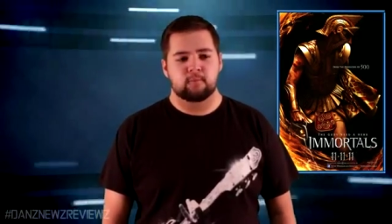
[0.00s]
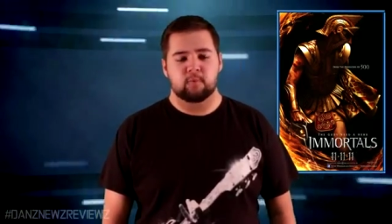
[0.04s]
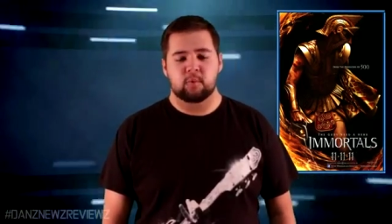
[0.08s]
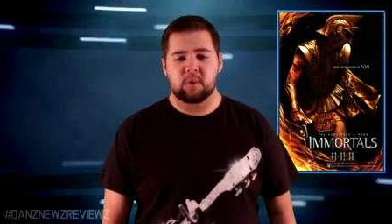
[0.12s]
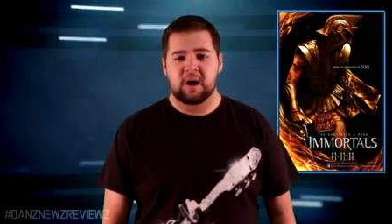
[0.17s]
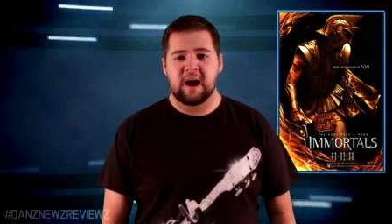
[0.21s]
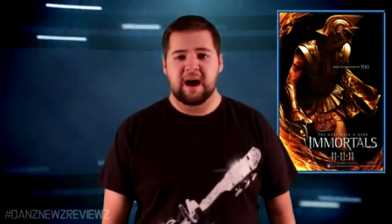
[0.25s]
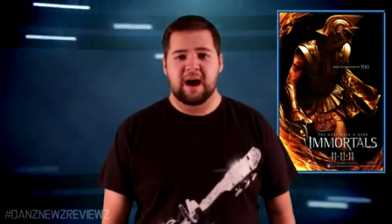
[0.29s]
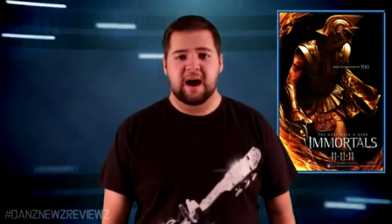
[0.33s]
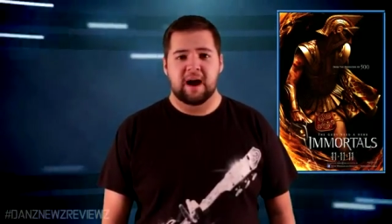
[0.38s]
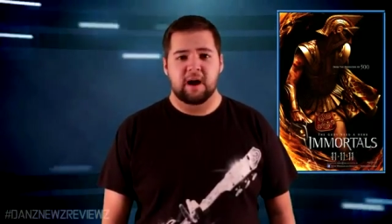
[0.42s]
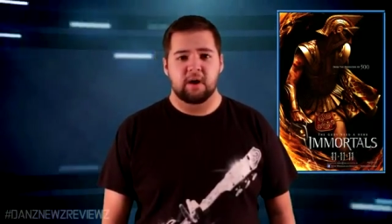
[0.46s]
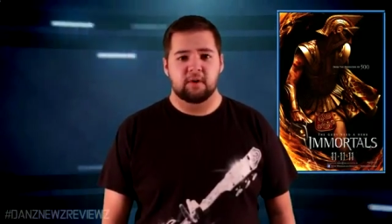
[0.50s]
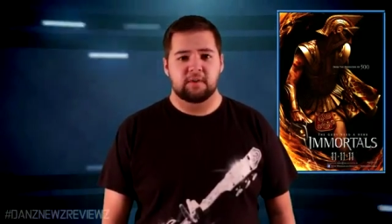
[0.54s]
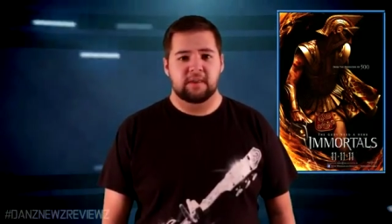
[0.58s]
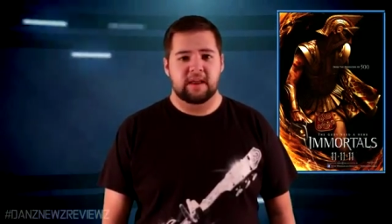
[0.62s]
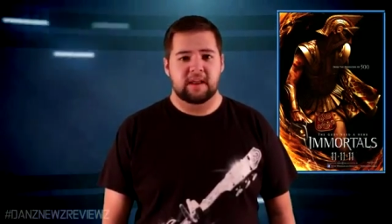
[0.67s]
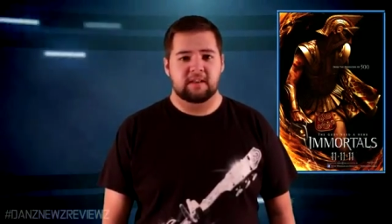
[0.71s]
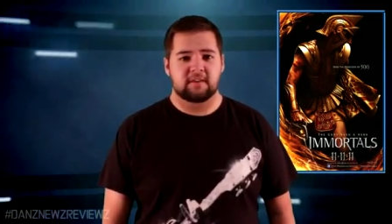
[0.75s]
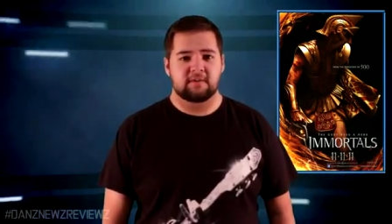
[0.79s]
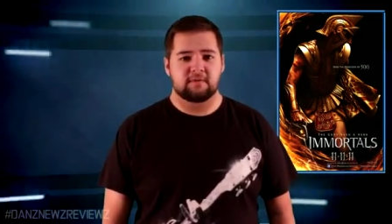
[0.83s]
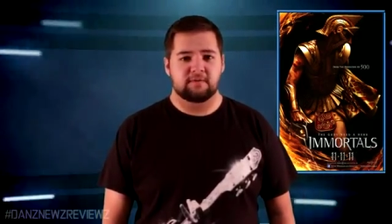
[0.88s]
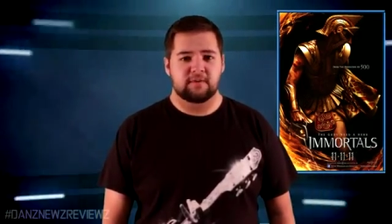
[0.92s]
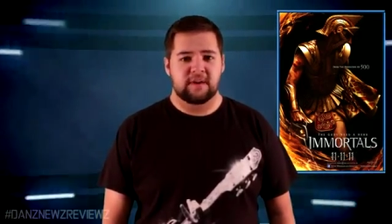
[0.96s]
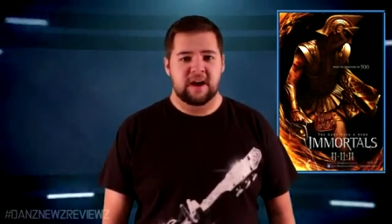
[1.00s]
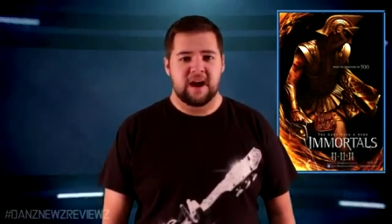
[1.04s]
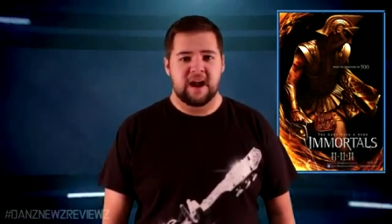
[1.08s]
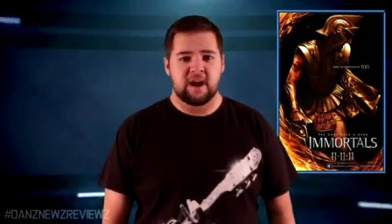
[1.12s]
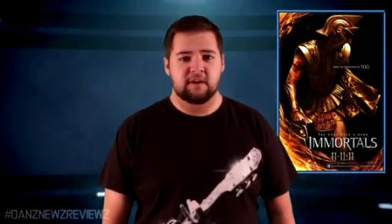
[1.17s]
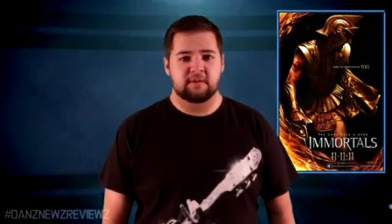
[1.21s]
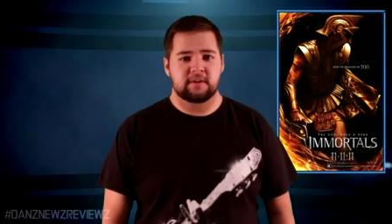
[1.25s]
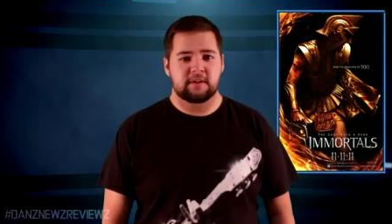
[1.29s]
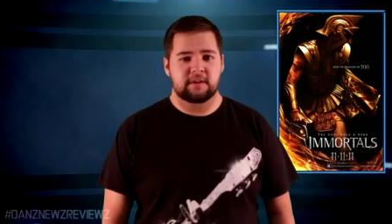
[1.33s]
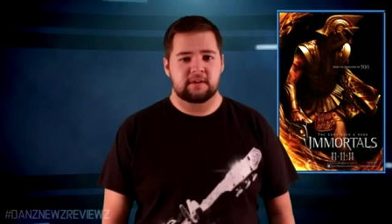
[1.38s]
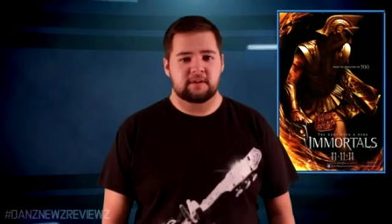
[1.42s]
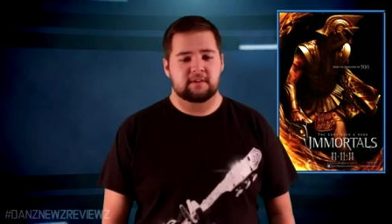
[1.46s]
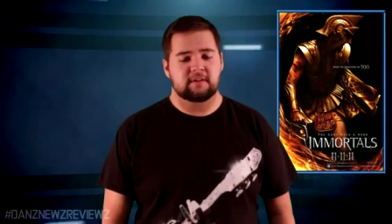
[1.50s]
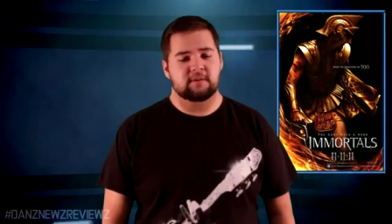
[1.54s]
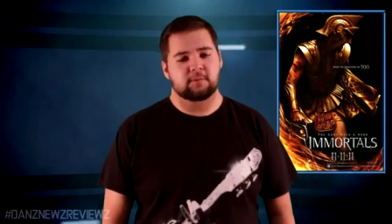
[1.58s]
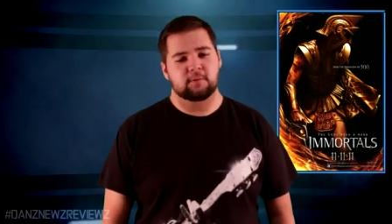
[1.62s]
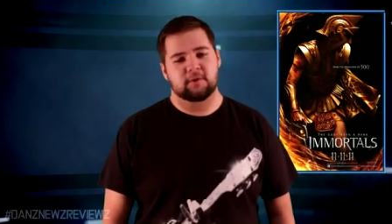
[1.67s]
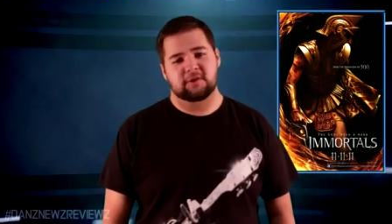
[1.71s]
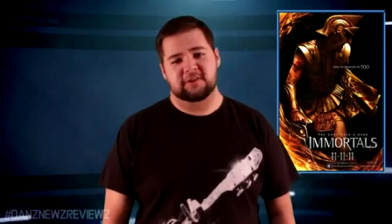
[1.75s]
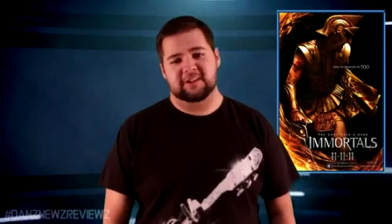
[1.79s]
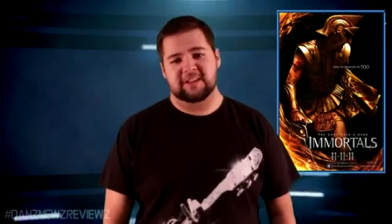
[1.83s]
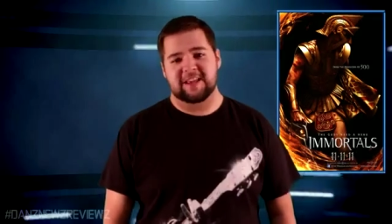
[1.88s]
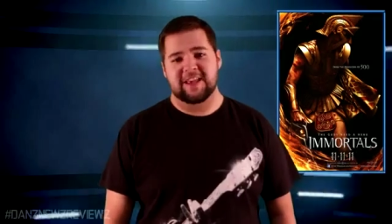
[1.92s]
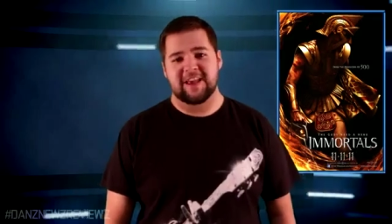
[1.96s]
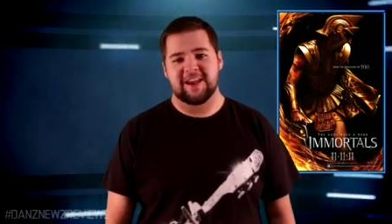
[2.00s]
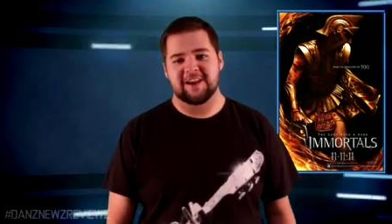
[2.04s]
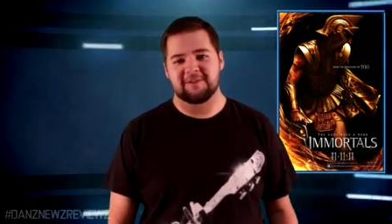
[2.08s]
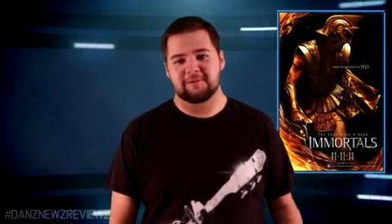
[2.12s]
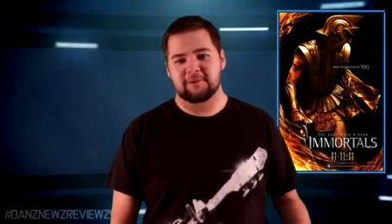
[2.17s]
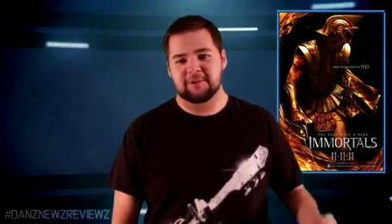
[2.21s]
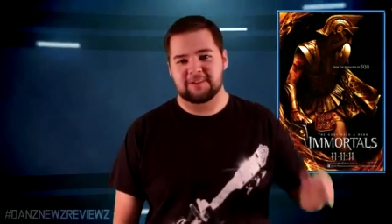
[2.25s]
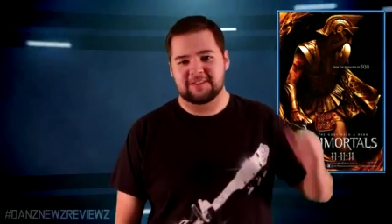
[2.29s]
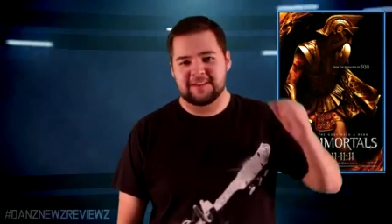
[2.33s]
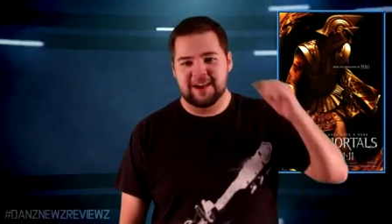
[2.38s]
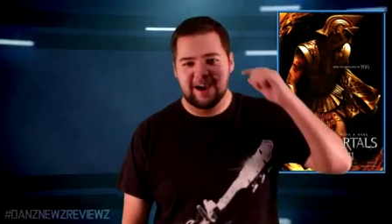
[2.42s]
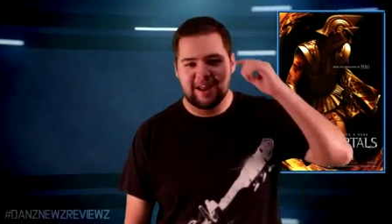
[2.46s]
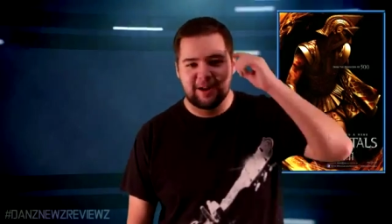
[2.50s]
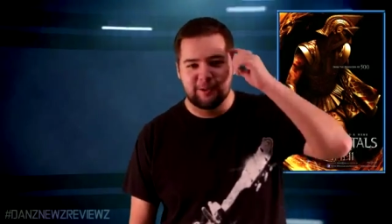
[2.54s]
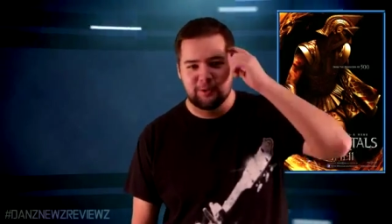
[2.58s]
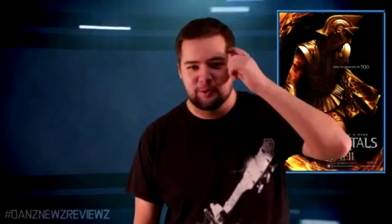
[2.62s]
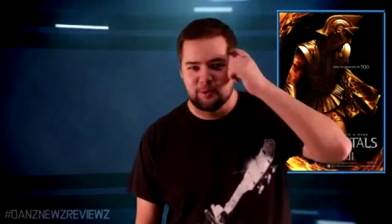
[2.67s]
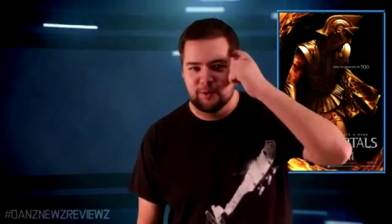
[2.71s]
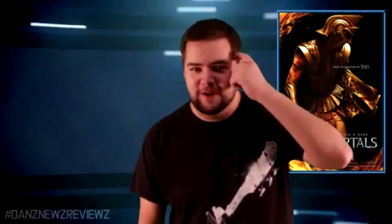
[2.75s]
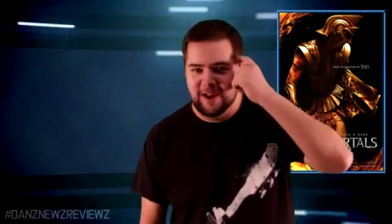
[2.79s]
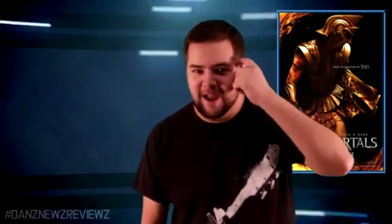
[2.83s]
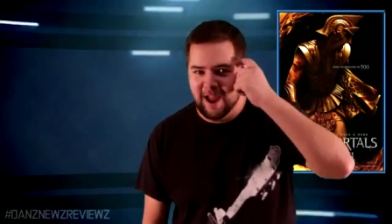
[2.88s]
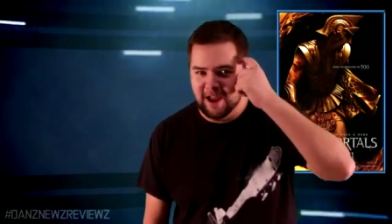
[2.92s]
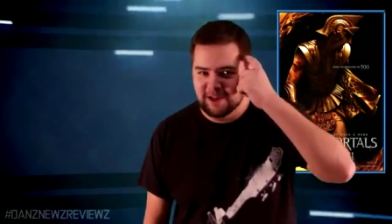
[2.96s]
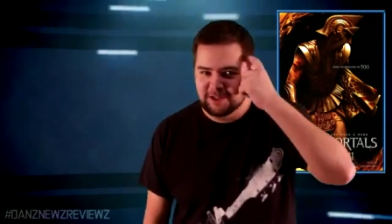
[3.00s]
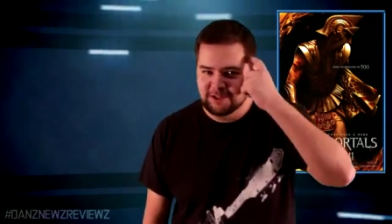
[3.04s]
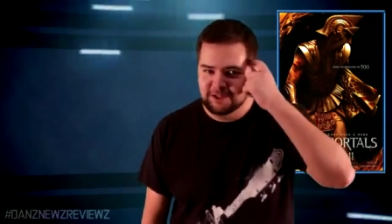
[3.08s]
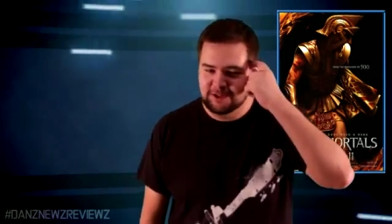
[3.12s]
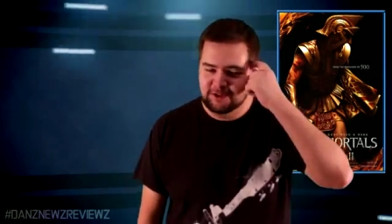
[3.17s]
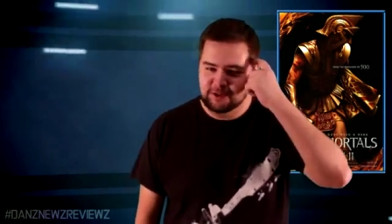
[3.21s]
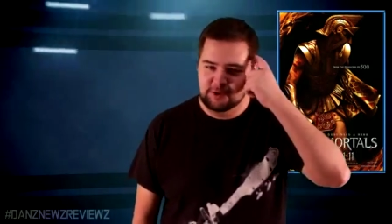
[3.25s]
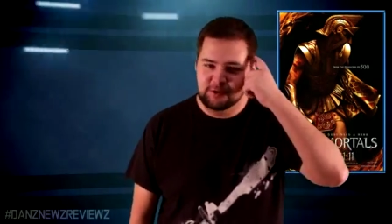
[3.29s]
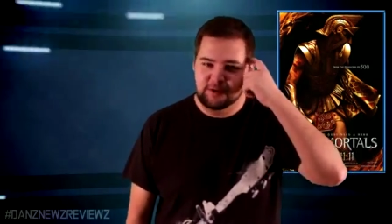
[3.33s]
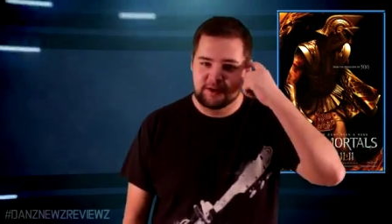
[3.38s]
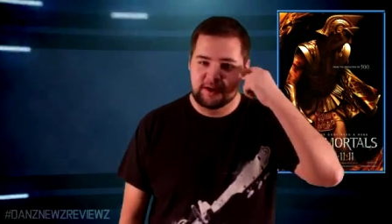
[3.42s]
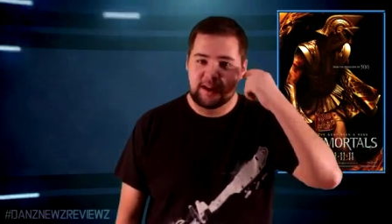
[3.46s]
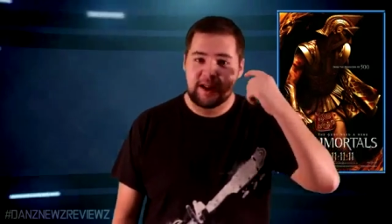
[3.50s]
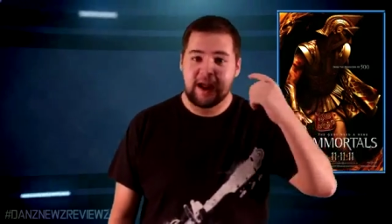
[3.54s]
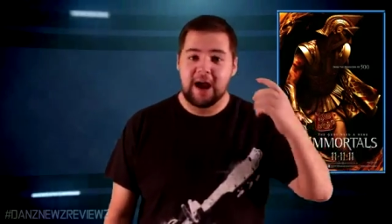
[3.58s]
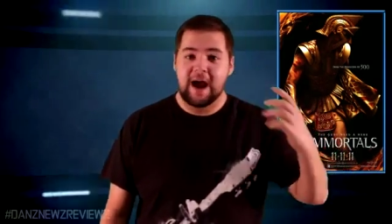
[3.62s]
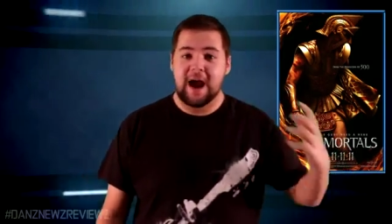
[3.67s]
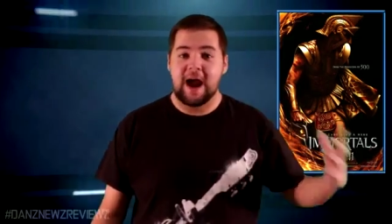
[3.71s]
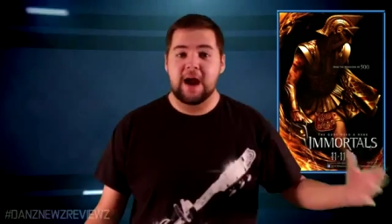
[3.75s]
wow, that's violent, was kind of the reaction to it.